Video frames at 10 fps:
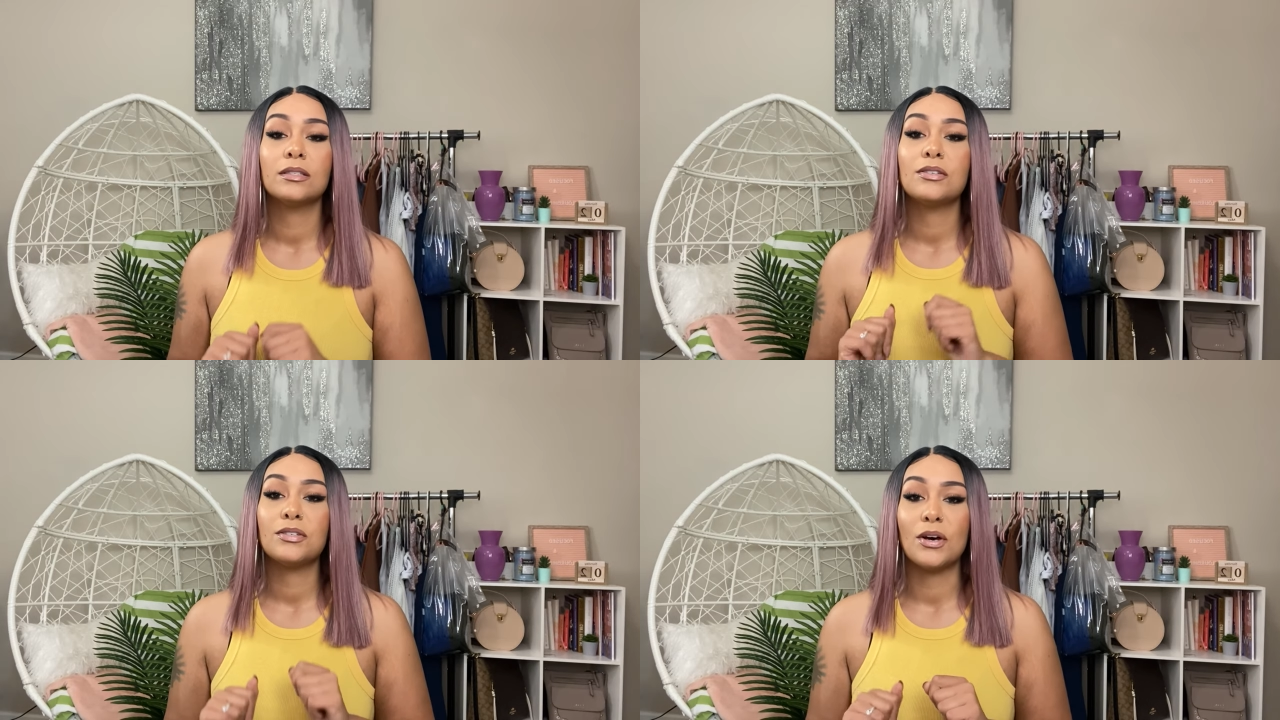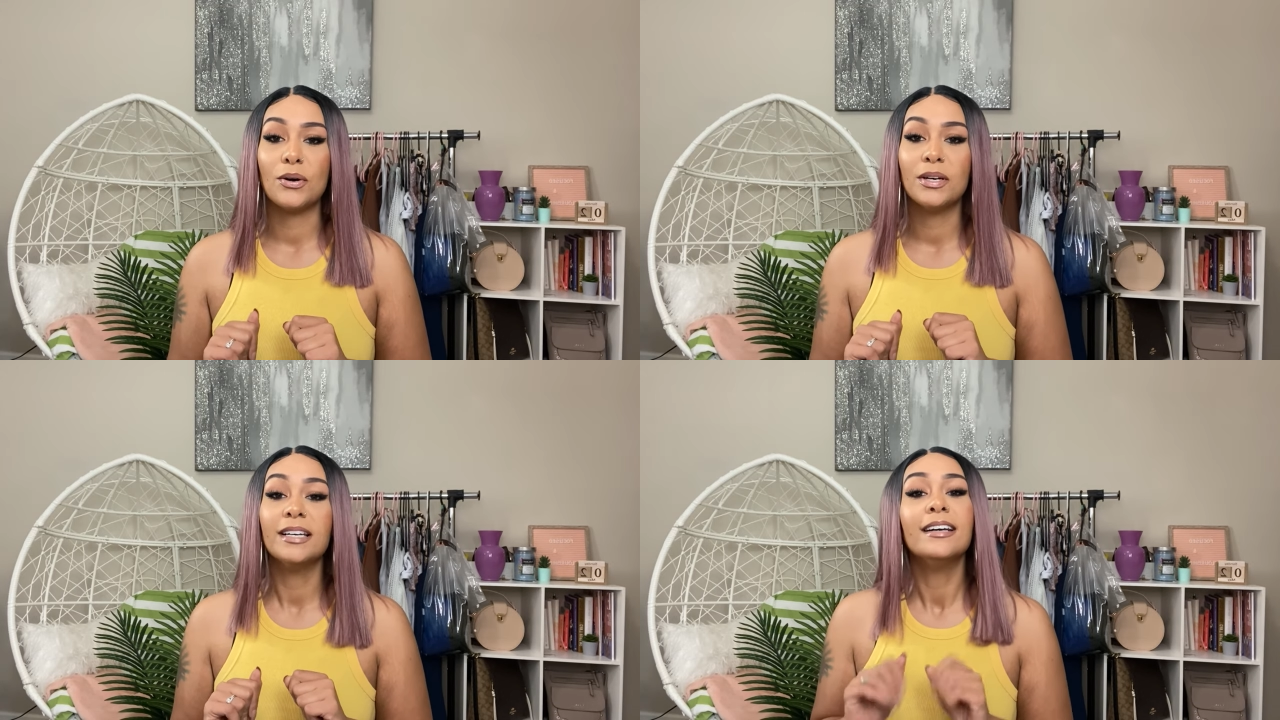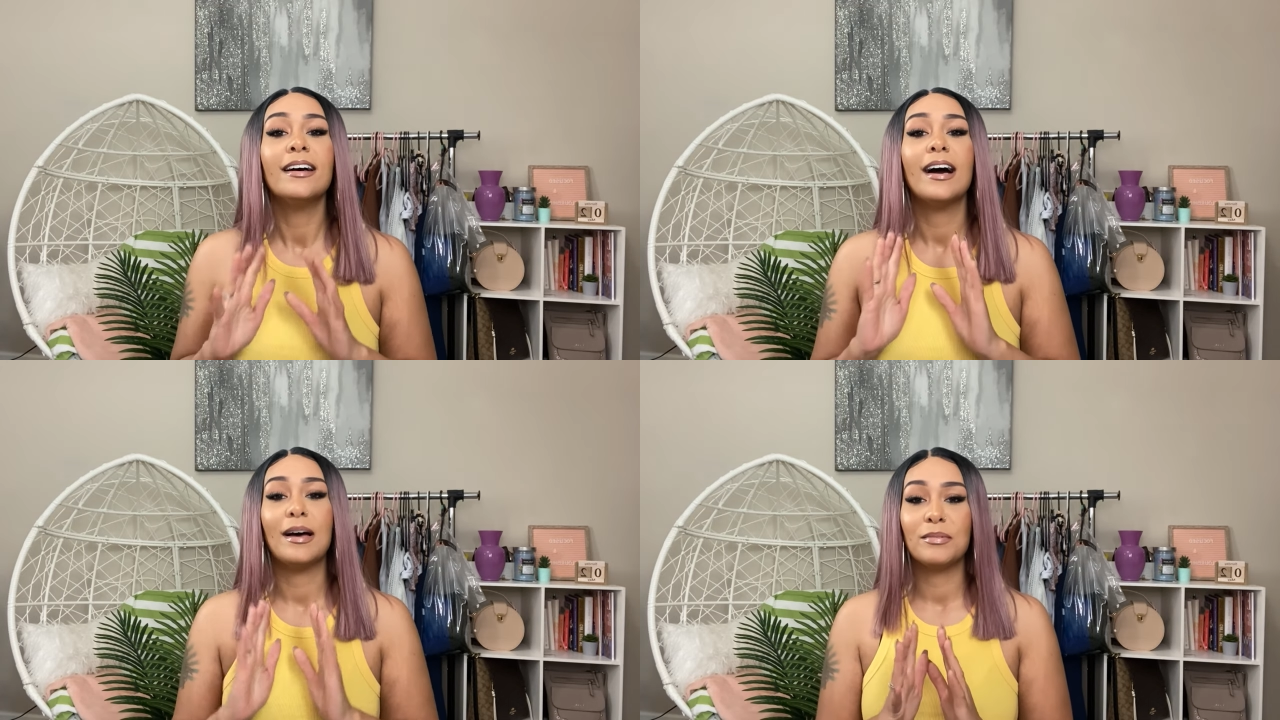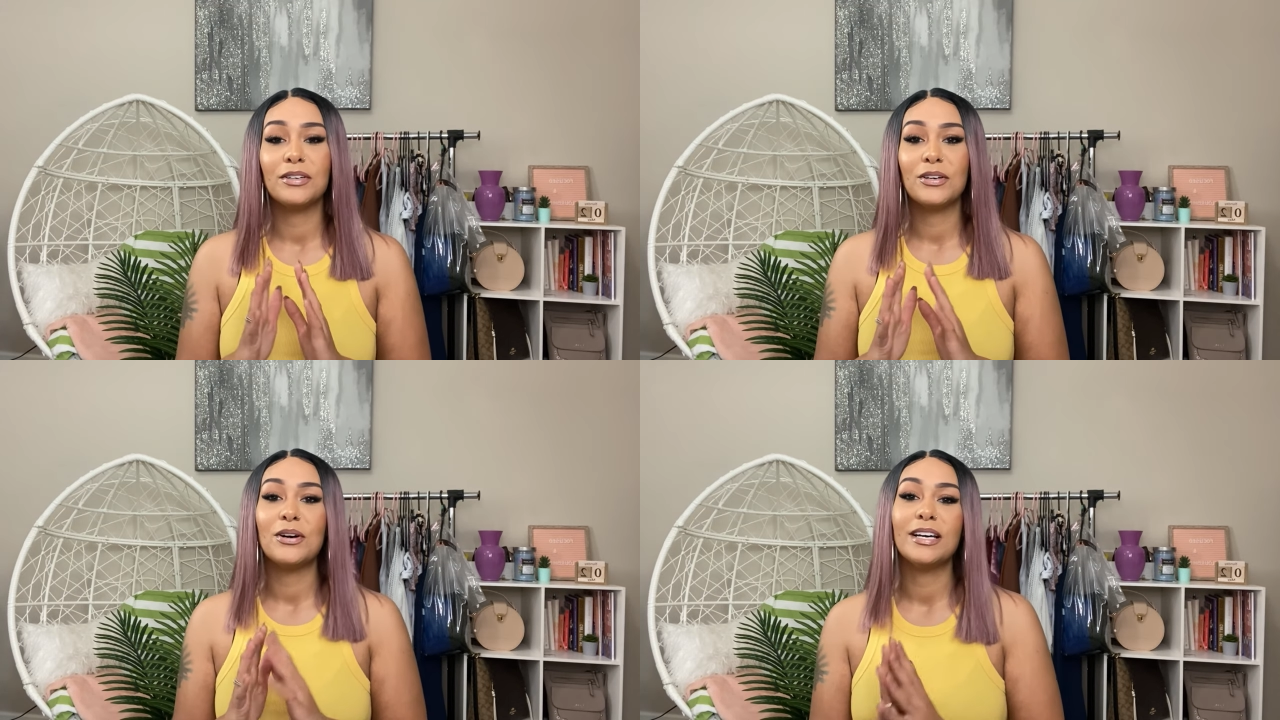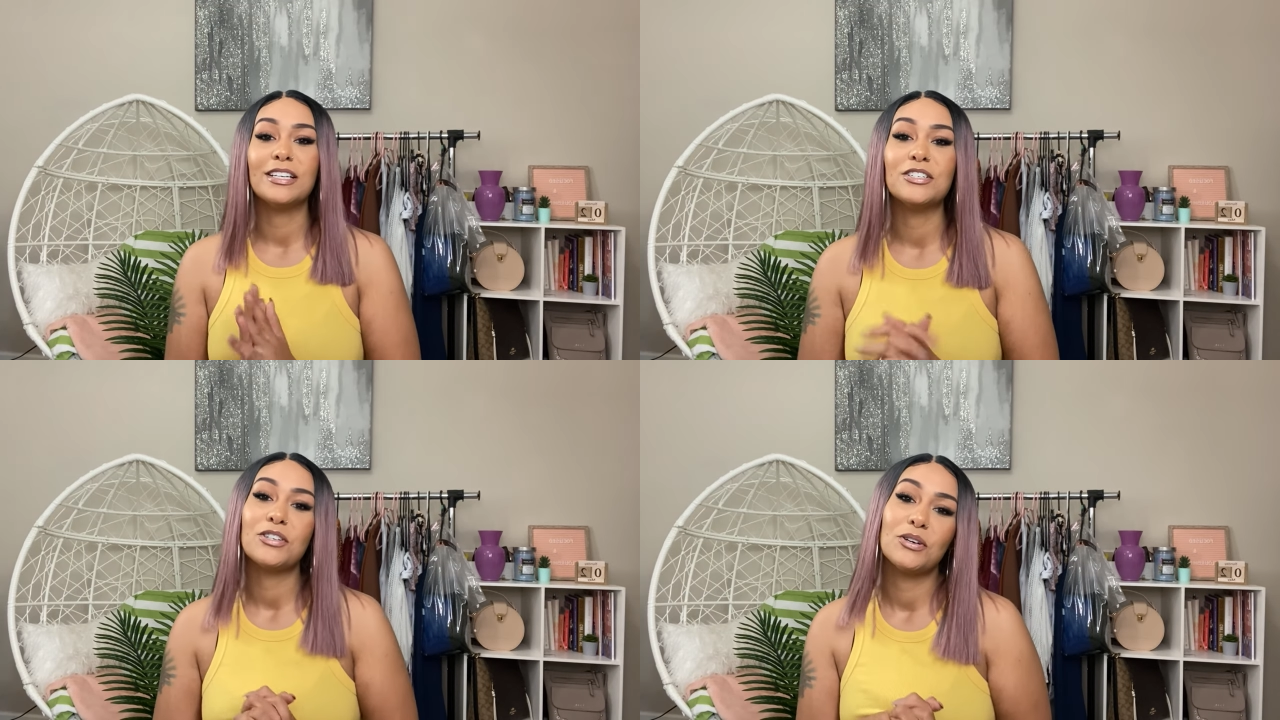So I'm gonna go ahead and
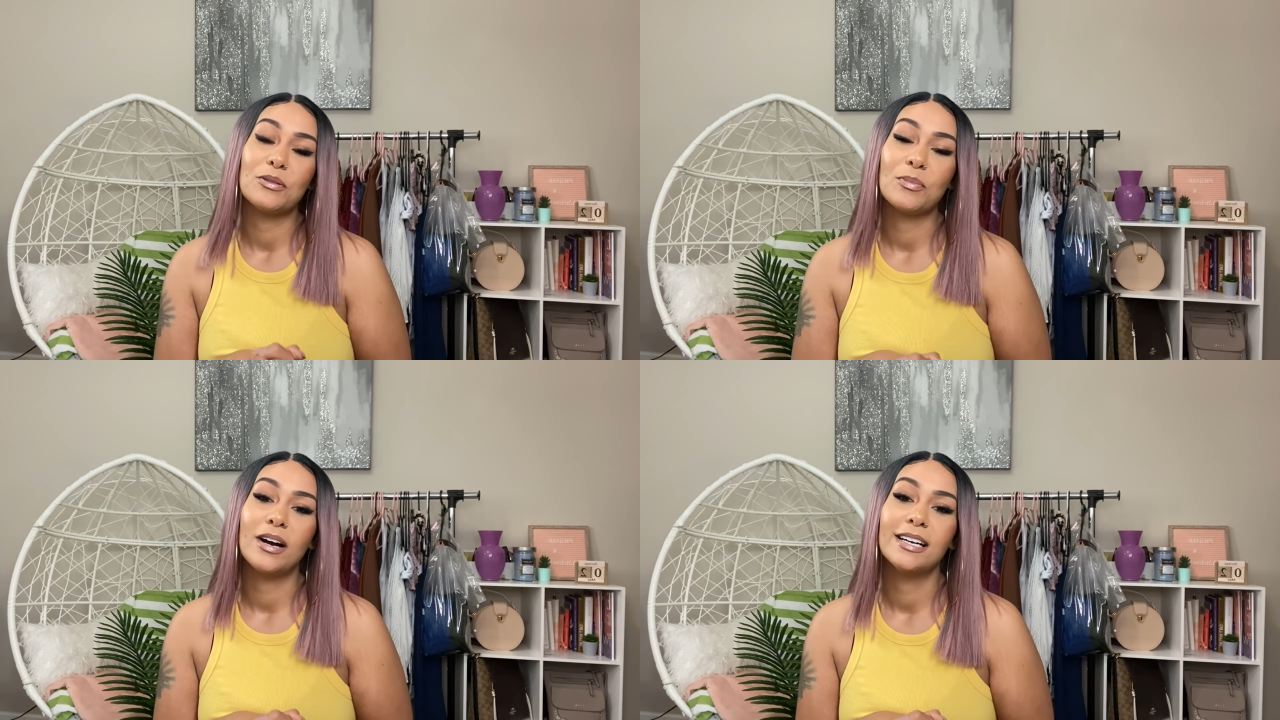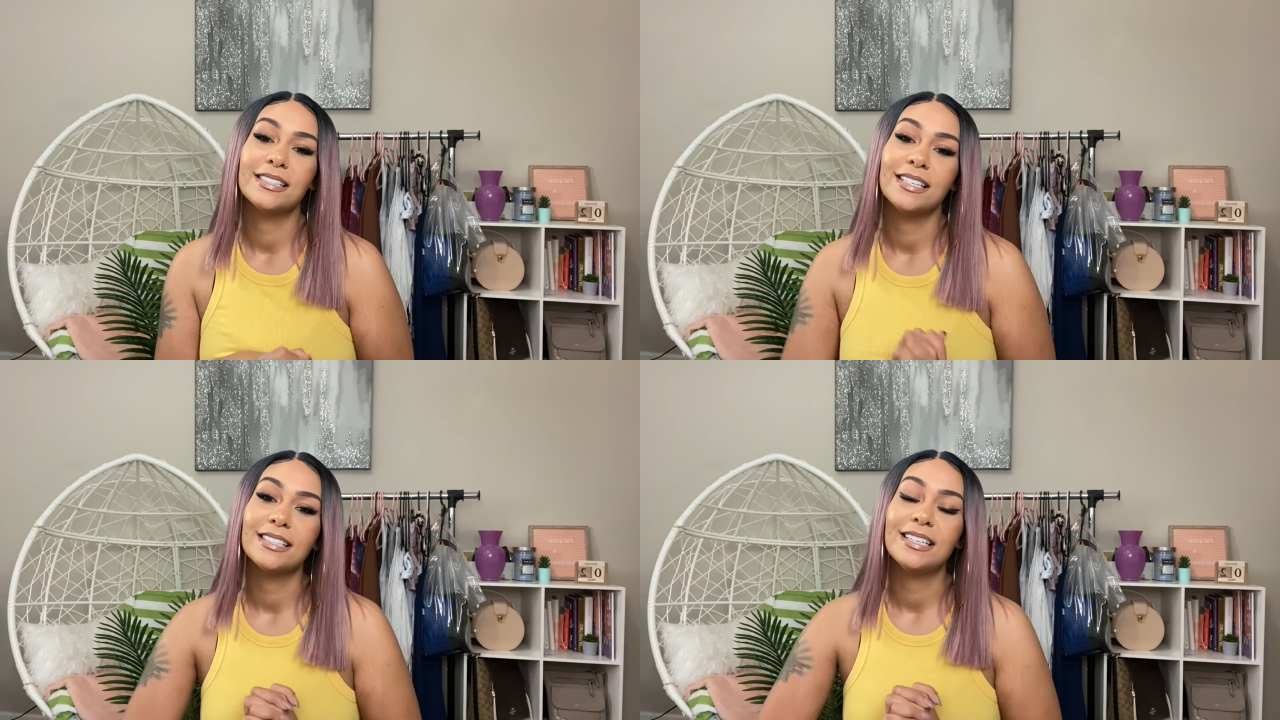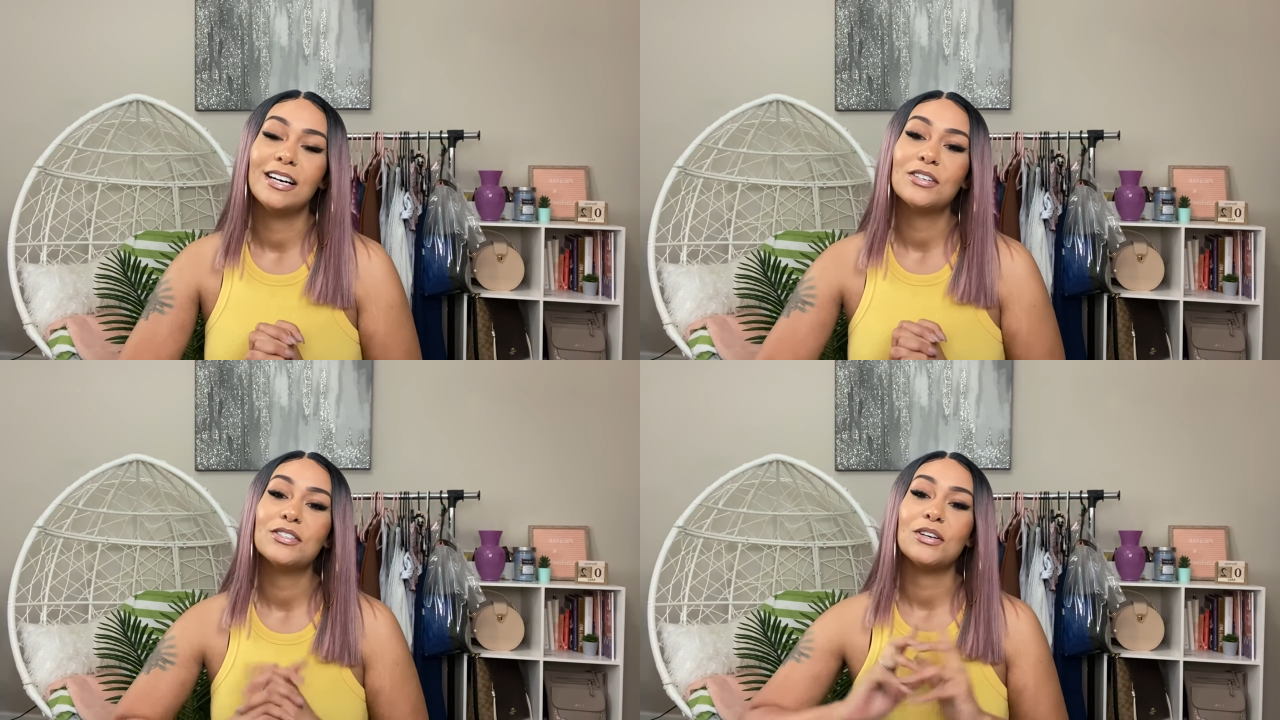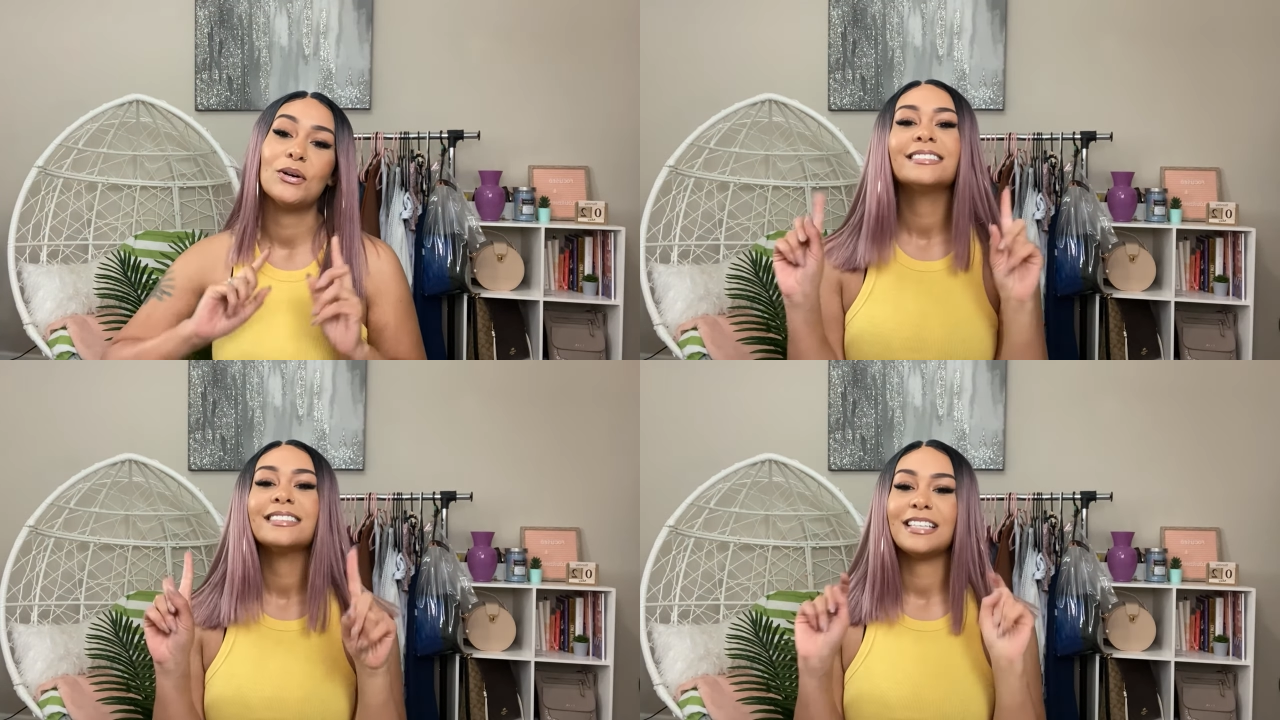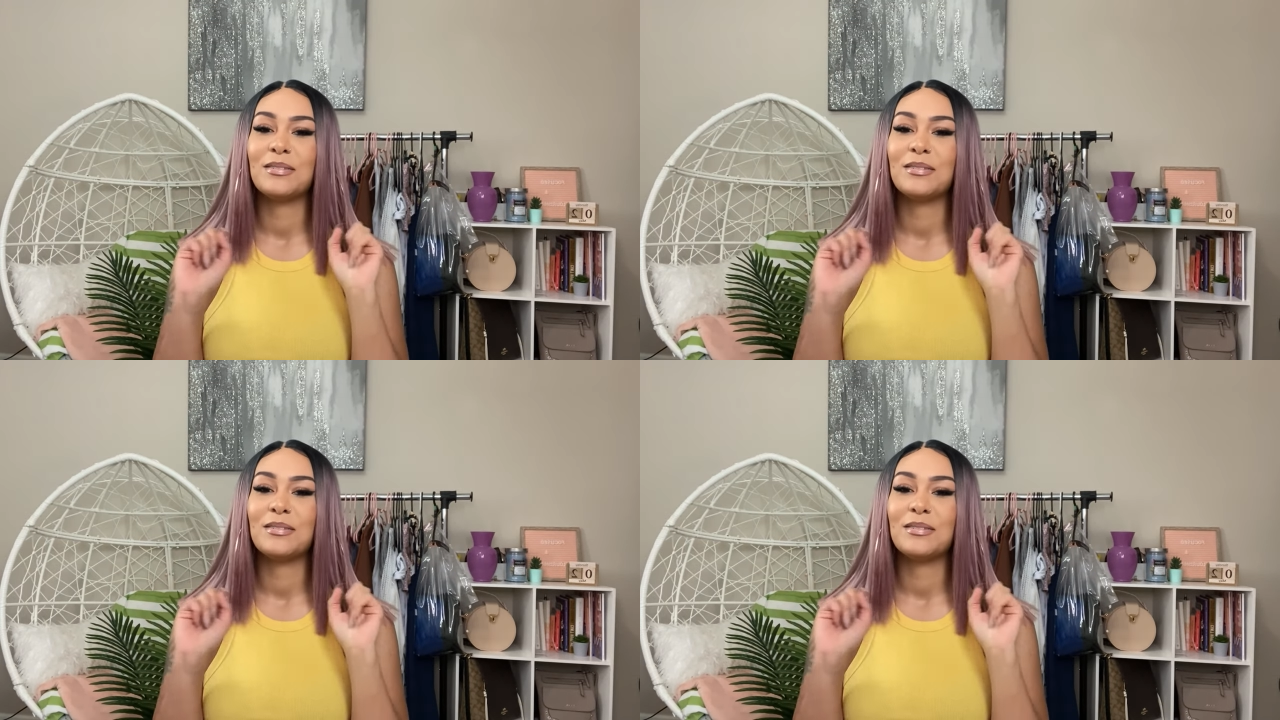show you the process now, so keep